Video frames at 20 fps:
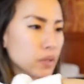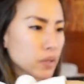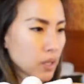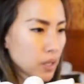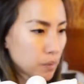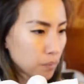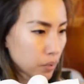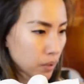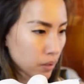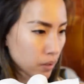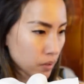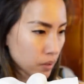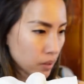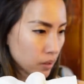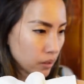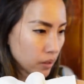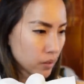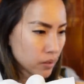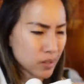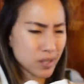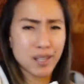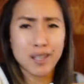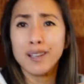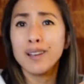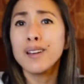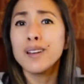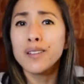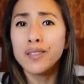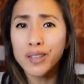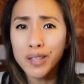same person. Let's see.
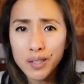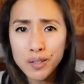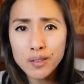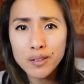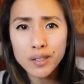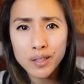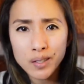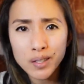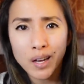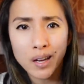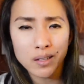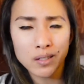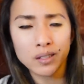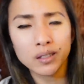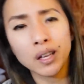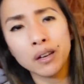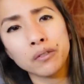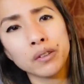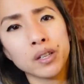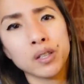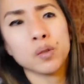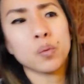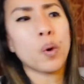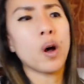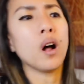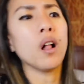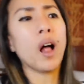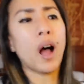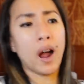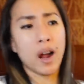These are in a size 11 as
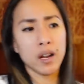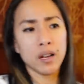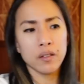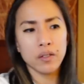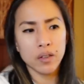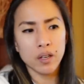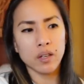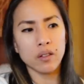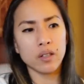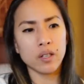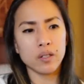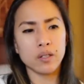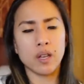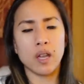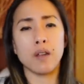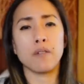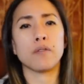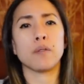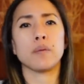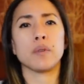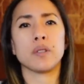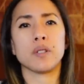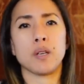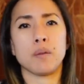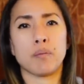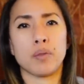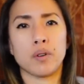well. I think these came from the same